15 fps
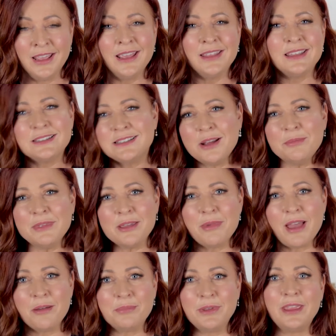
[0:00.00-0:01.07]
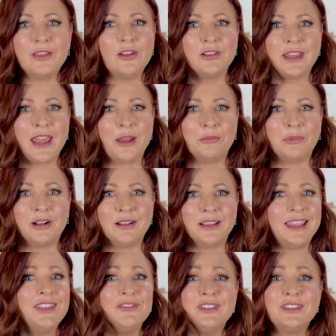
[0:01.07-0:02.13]
There's something about being on camera,
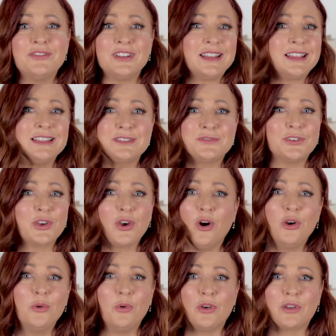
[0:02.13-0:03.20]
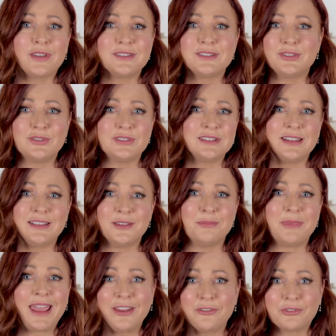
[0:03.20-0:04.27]
even if it is for co-workers who see them
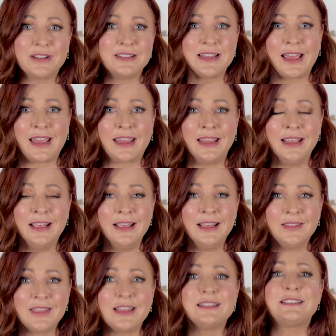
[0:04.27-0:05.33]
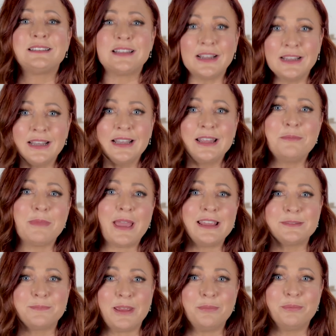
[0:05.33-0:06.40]
every day, that suddenly
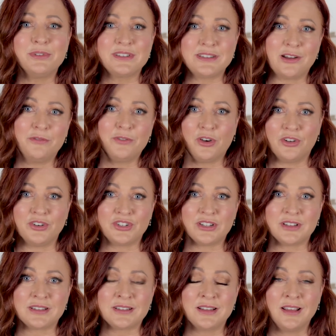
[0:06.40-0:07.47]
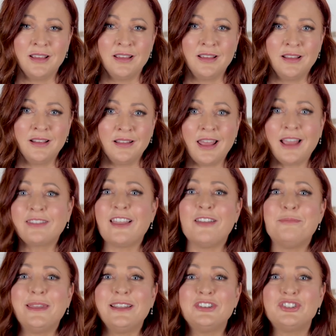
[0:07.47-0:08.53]
makes people self-conscious, like they've
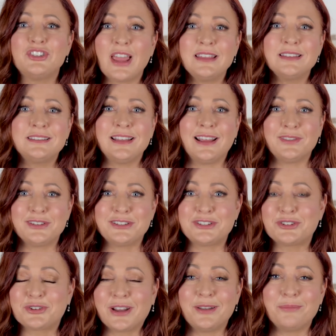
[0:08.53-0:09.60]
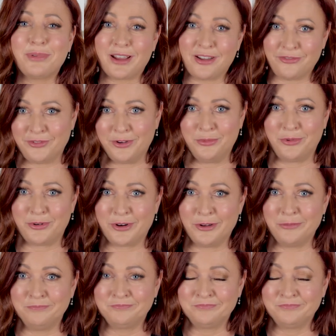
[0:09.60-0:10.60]
been chased down the street by a film crew.